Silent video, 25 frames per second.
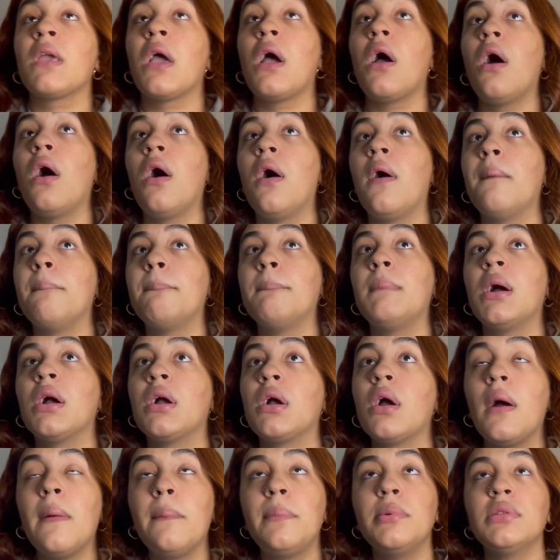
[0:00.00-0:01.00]
a
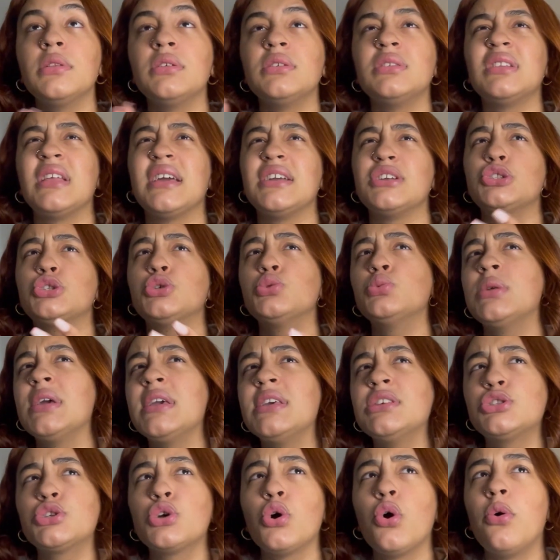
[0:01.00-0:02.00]
couple of like 2
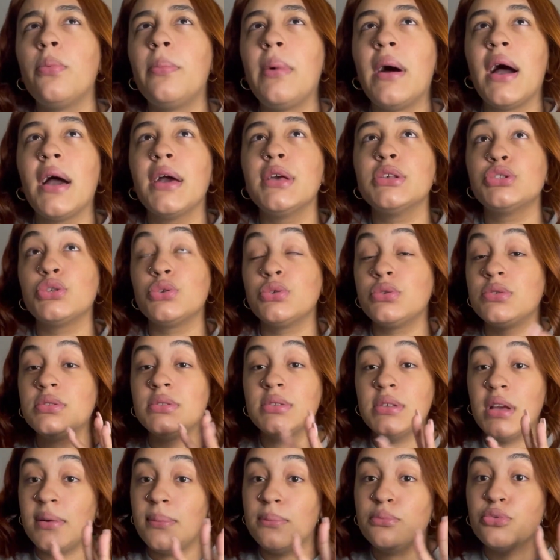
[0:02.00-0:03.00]
days go by, so
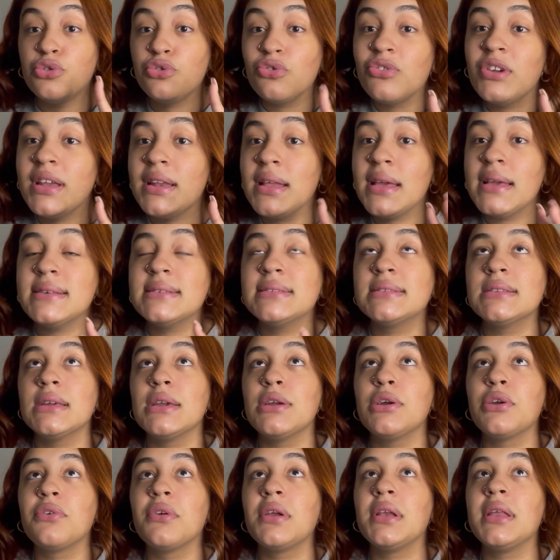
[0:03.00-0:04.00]
I'm 3 days
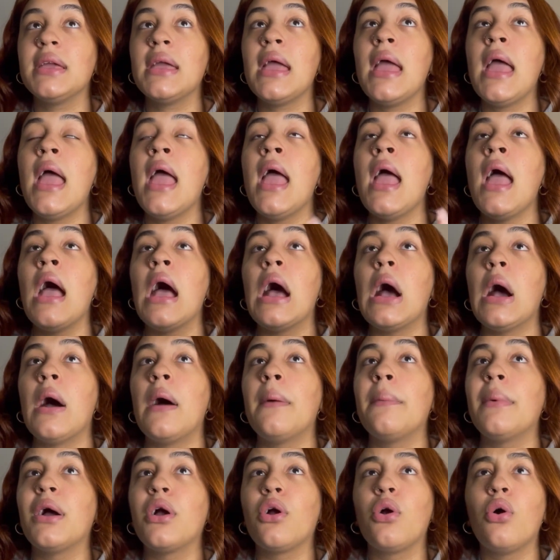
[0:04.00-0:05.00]
late already.
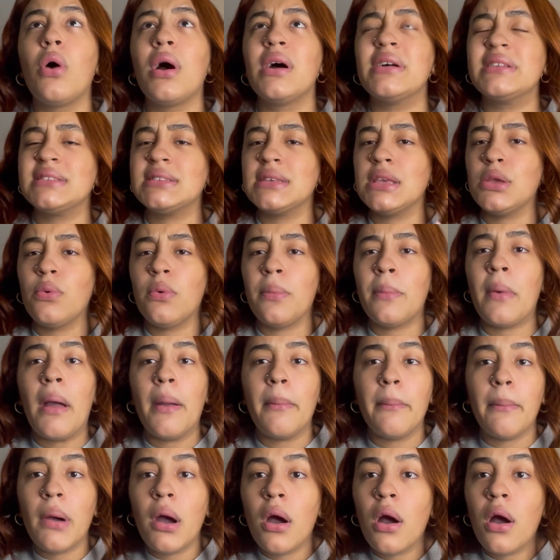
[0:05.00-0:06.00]
I go out to eat with my
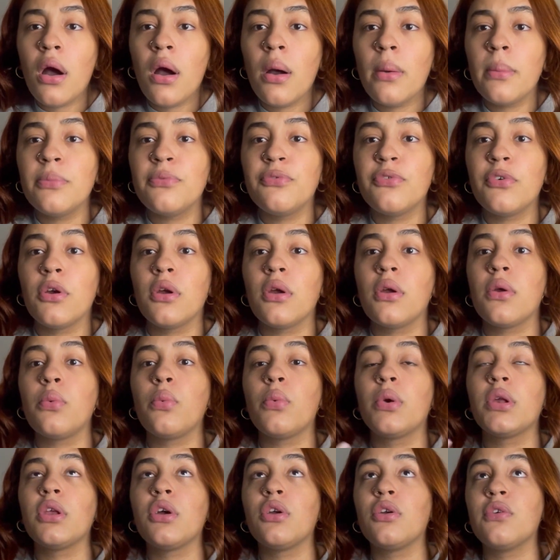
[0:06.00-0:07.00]
mom for
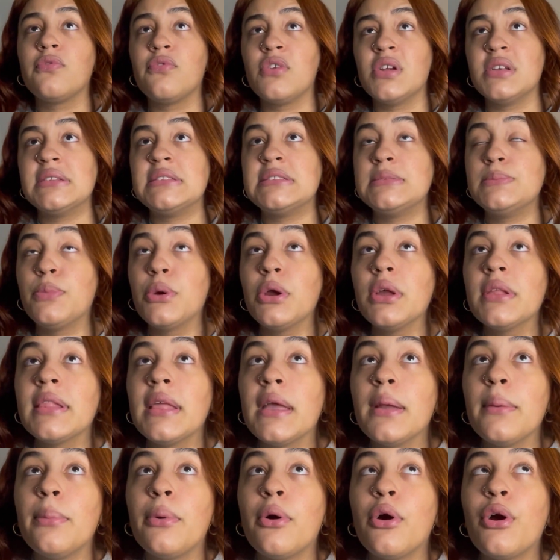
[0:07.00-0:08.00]
one of her friend's
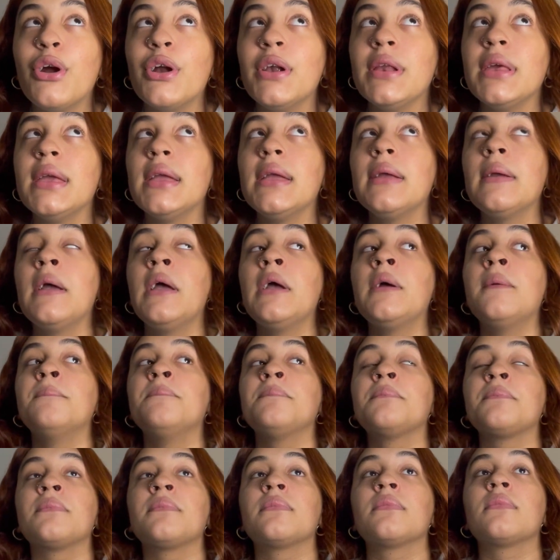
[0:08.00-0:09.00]
birthday party,
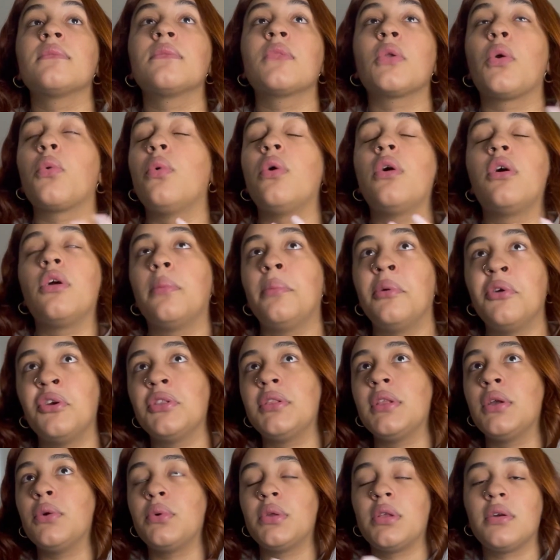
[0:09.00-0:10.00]
well, her
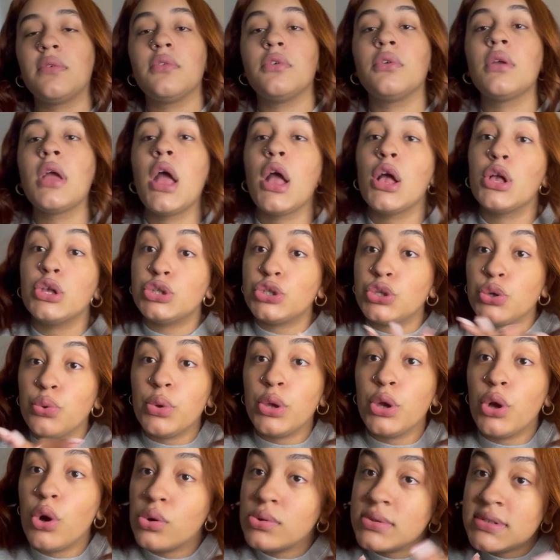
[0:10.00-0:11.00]
birthday, whatever. So we
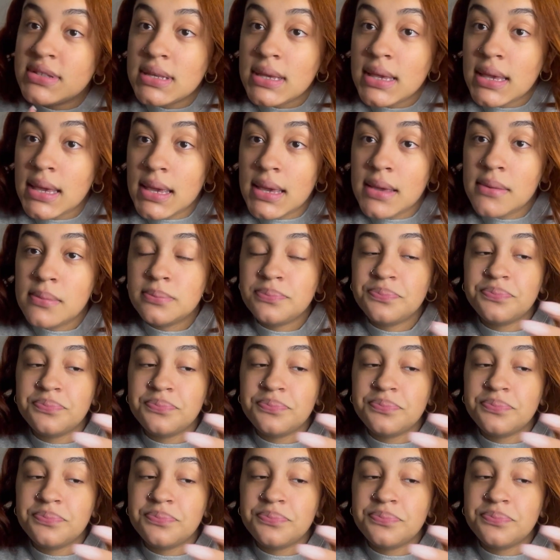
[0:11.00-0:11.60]
go to eat,